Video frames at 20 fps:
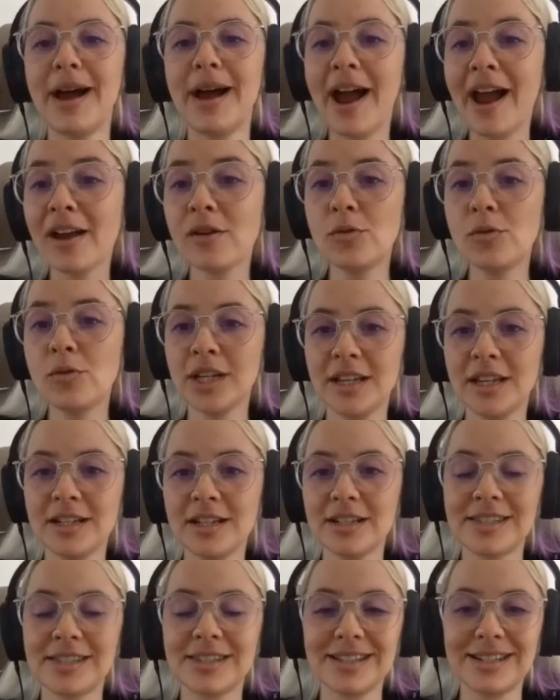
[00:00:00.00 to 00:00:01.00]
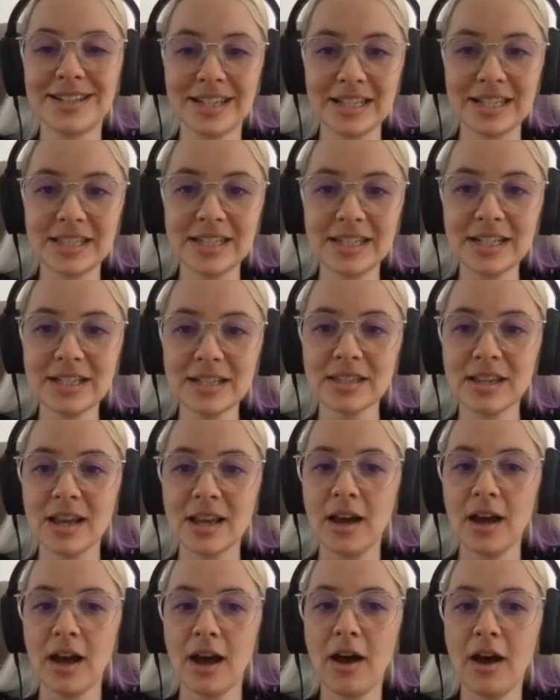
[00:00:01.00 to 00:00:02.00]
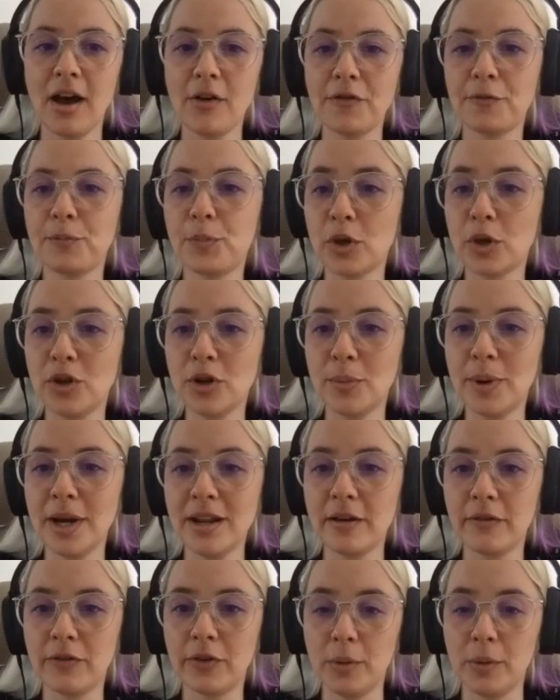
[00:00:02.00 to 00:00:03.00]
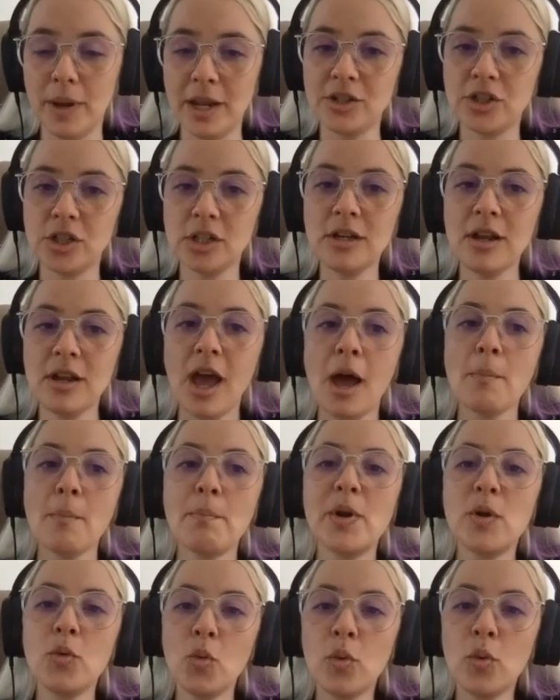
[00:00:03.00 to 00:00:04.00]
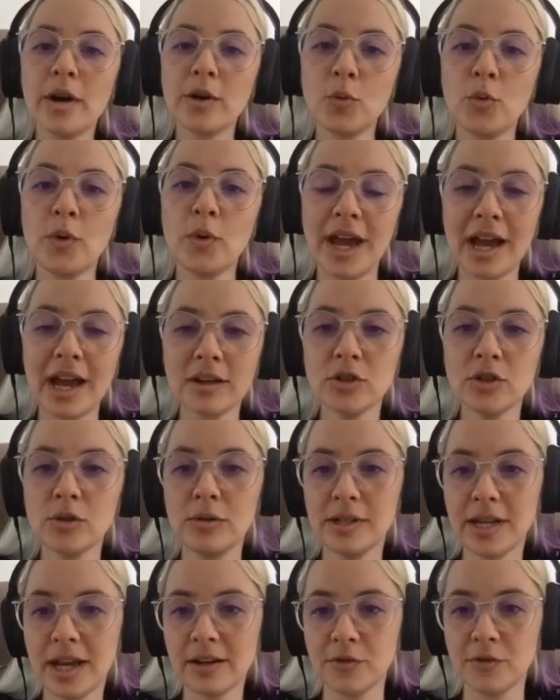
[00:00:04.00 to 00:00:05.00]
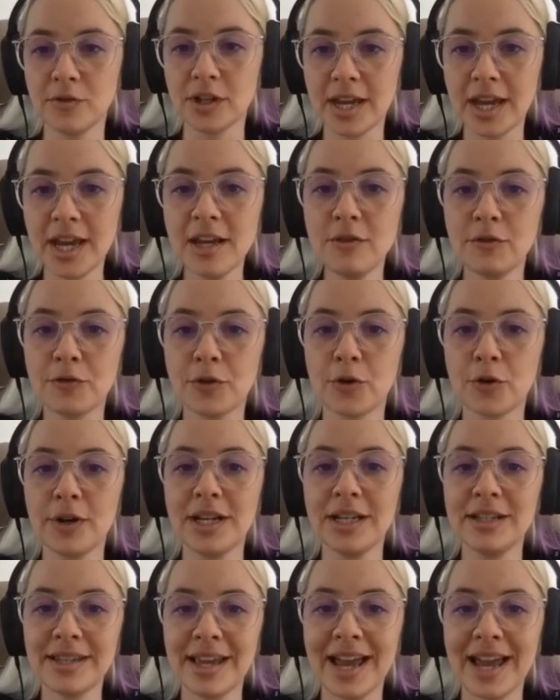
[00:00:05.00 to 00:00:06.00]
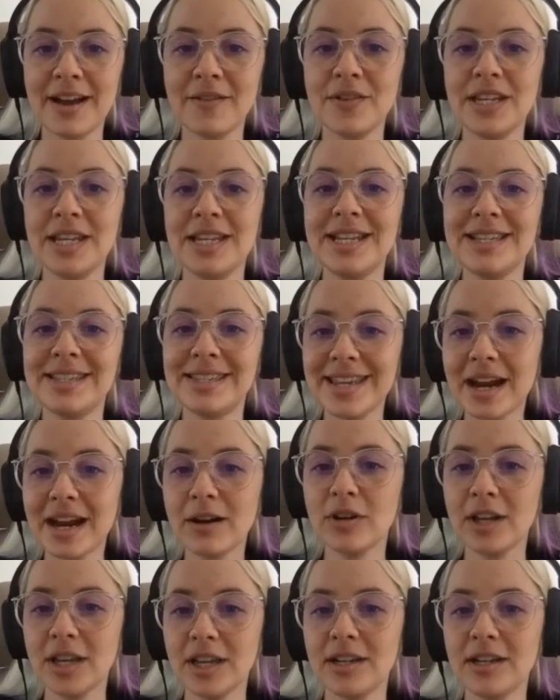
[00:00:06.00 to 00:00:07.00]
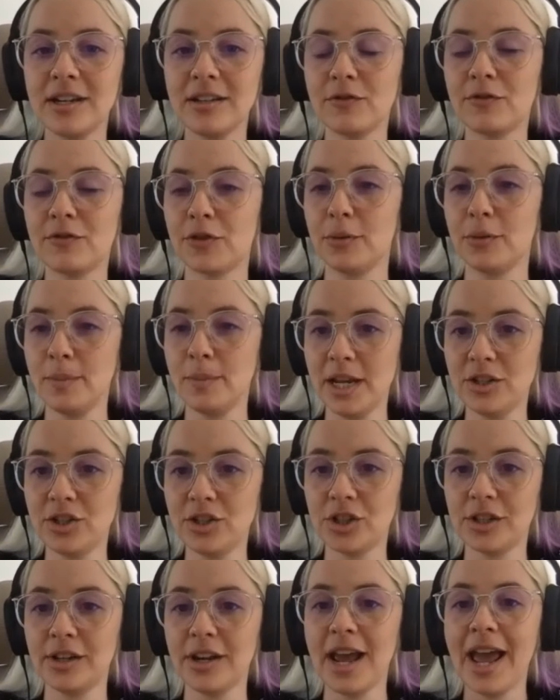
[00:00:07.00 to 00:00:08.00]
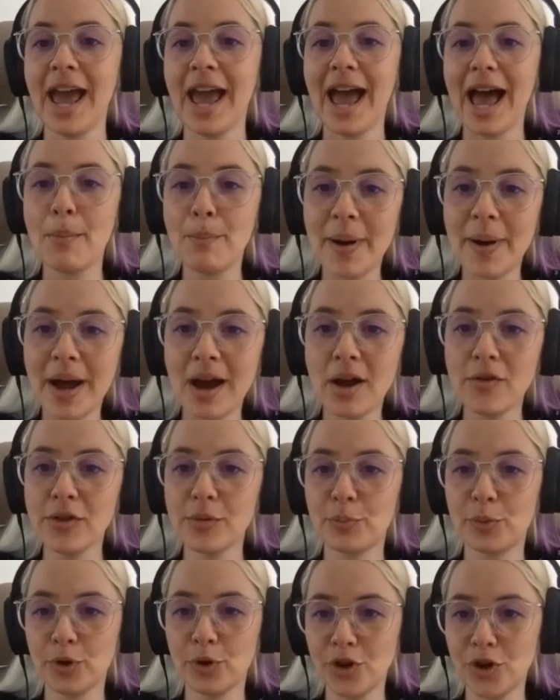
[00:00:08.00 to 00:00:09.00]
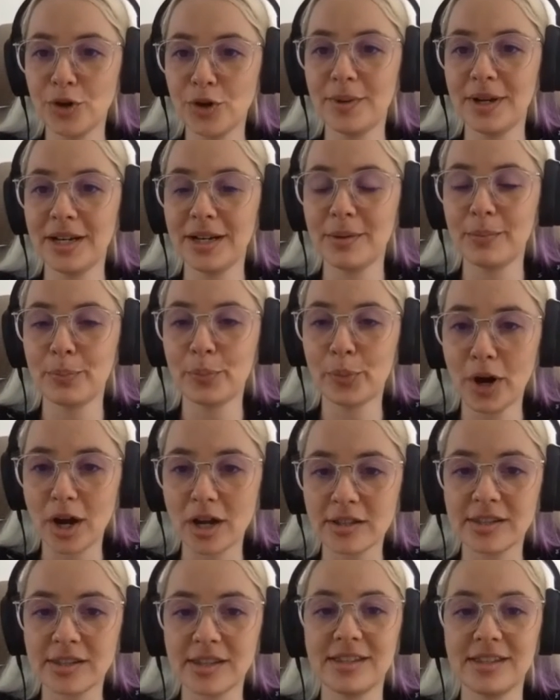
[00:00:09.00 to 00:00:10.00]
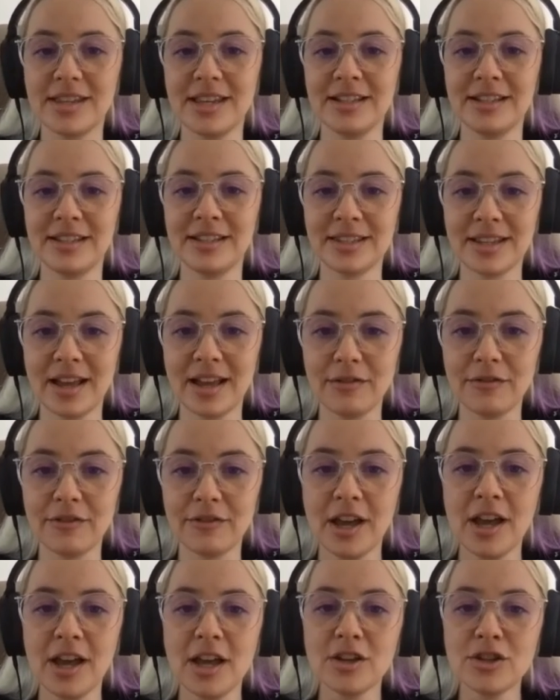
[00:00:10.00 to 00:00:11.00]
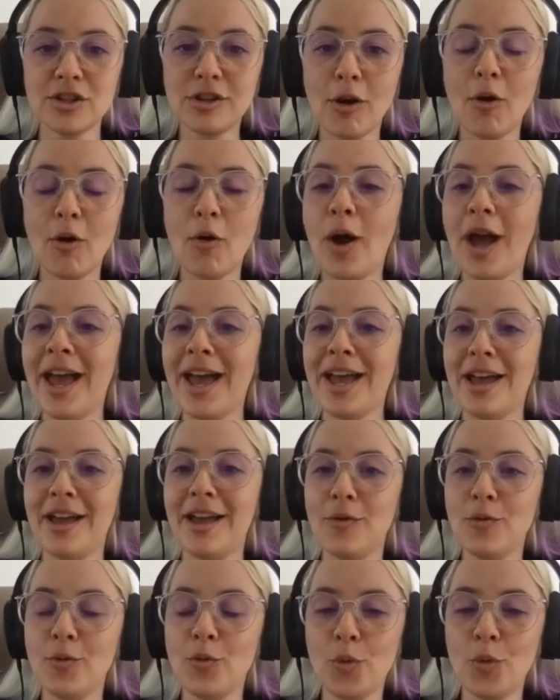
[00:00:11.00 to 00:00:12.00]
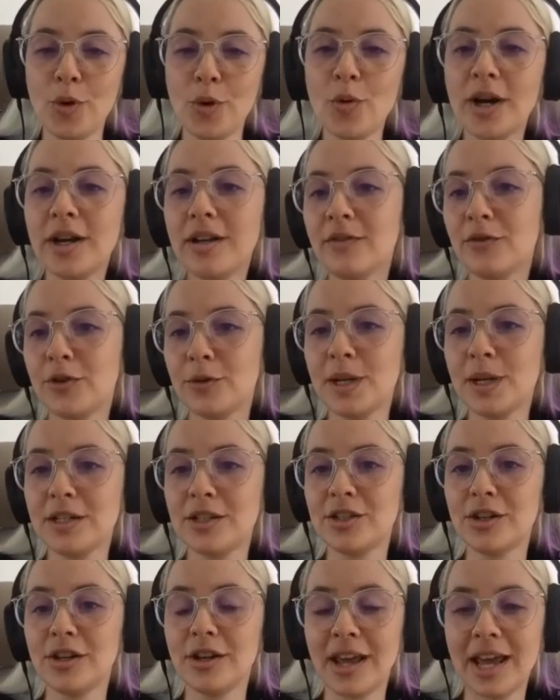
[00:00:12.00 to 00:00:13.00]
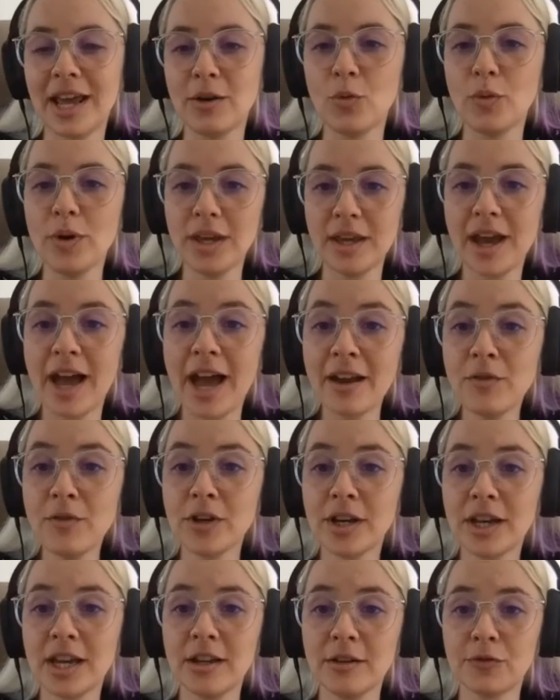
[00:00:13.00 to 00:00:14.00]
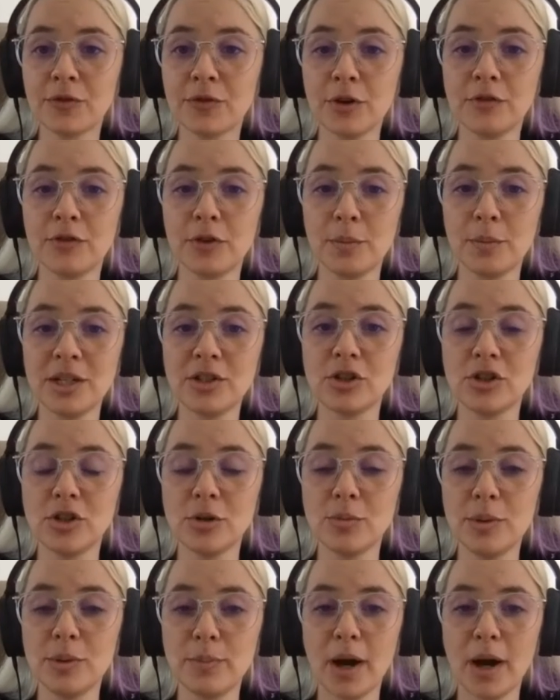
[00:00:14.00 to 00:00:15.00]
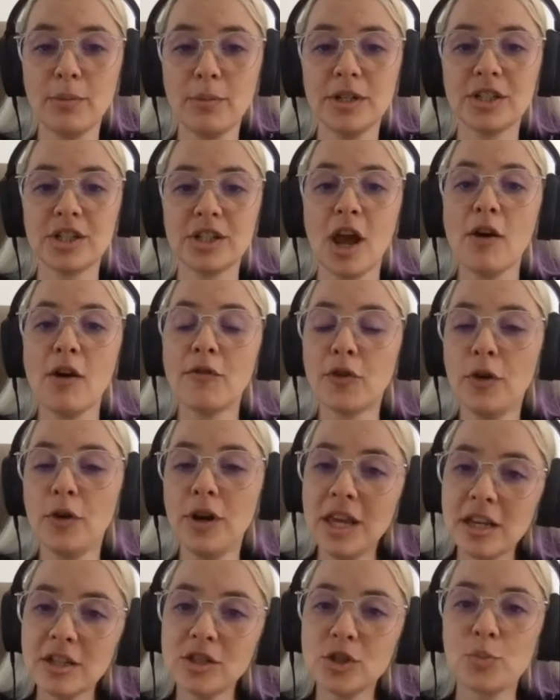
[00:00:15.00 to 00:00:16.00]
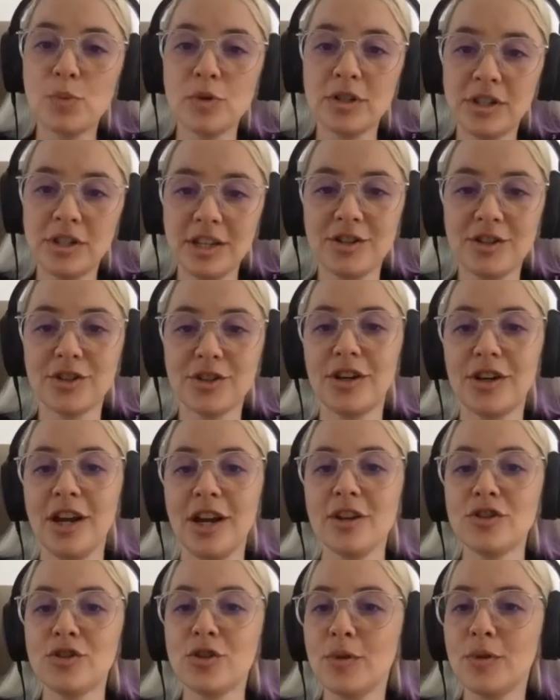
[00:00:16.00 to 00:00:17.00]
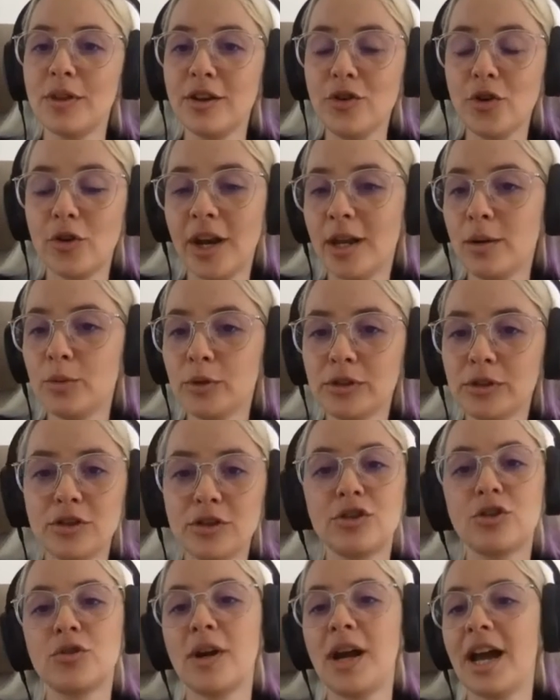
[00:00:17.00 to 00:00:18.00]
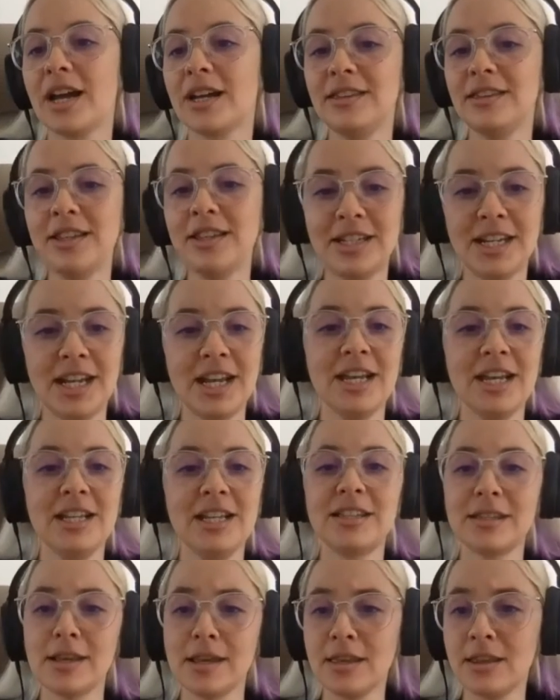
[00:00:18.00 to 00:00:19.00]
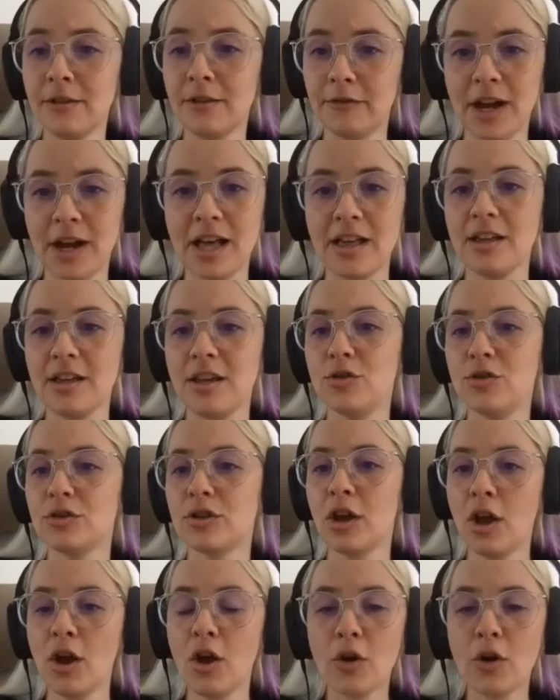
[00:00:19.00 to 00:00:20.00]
aggregated statistics of procurement information. But what we actually advocate for is having disaggregated information about the procurement process itself. So we want information and we advocate for information to be published for each procedure so that you're able to track the dates, the values,